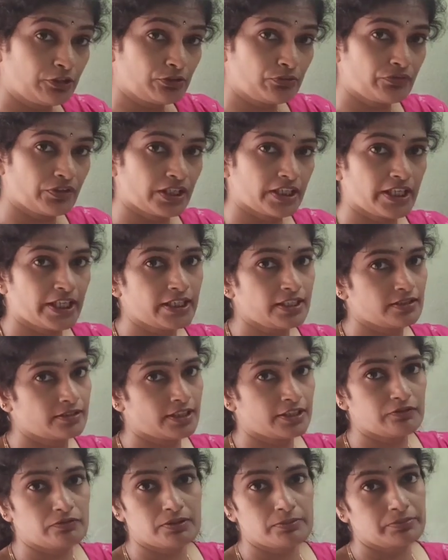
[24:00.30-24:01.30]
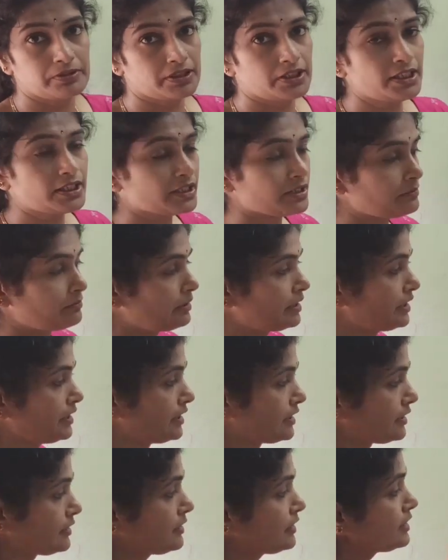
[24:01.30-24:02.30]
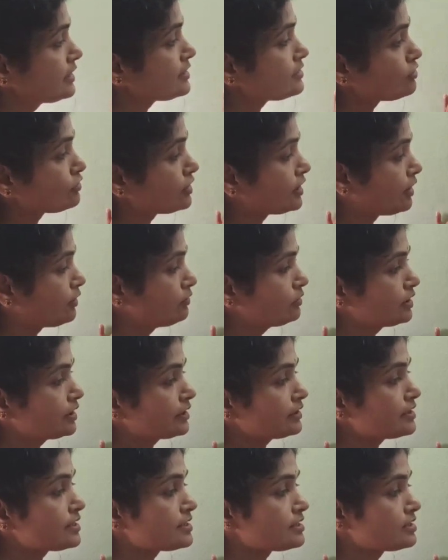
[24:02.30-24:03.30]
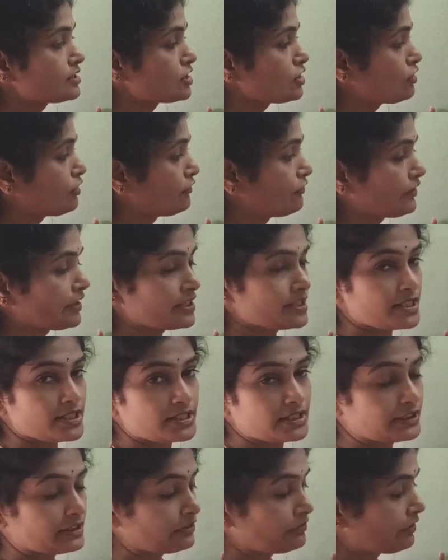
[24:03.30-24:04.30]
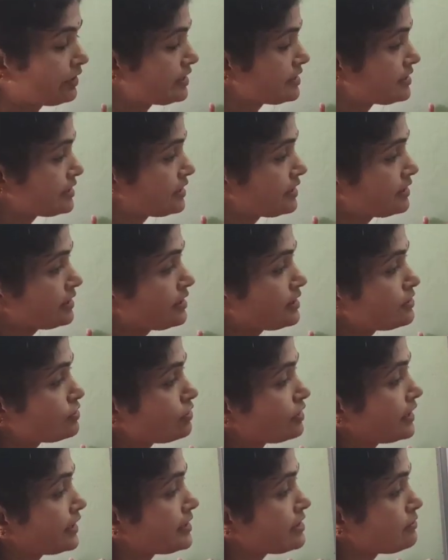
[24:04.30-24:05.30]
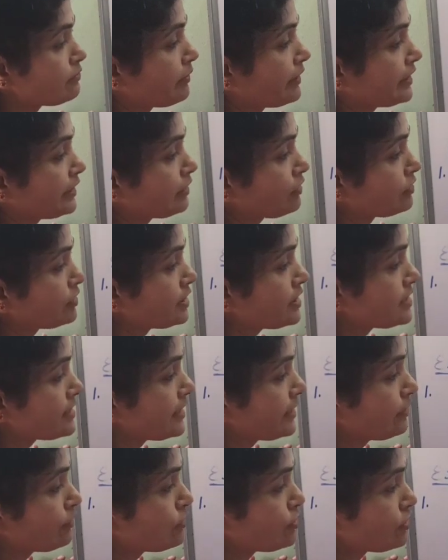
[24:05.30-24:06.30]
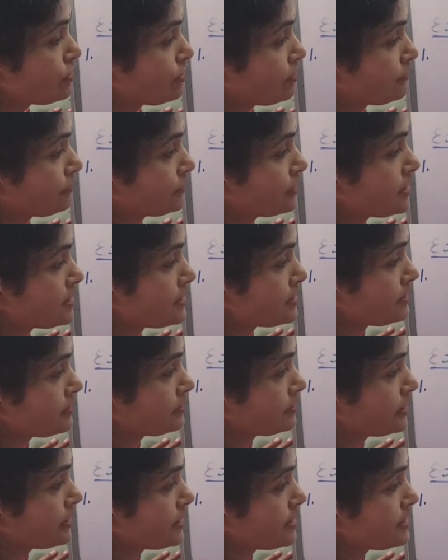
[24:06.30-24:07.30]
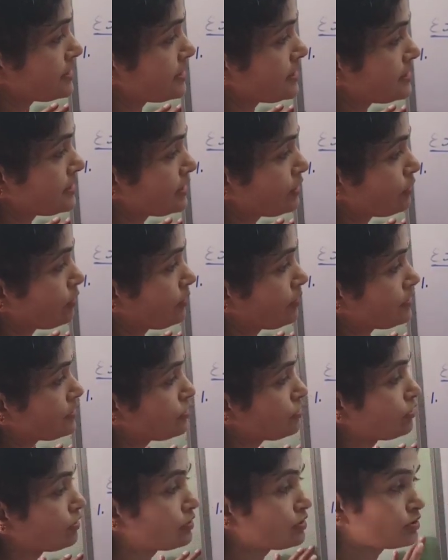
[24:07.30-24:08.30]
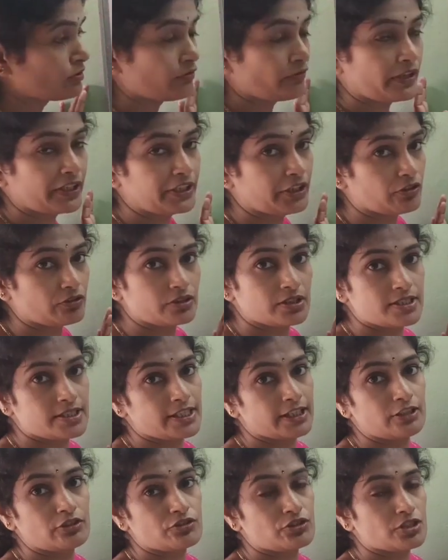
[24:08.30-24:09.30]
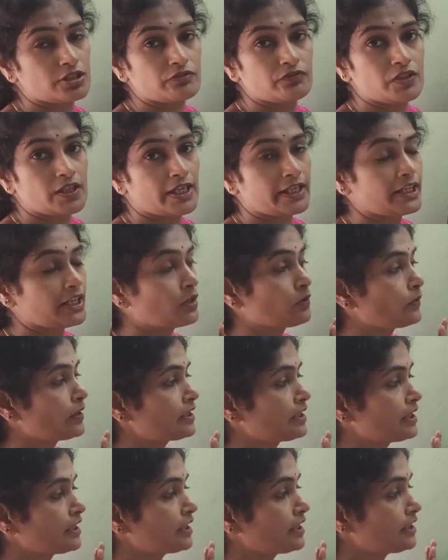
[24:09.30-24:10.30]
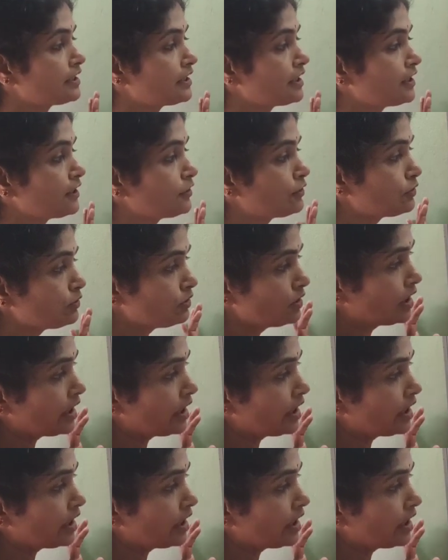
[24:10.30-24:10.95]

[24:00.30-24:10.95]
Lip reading: we get, that will be the remainder. So now this g of x is the divisor. So let's find out the solution of this, that is the 0. So to find out the solution, we are equating it into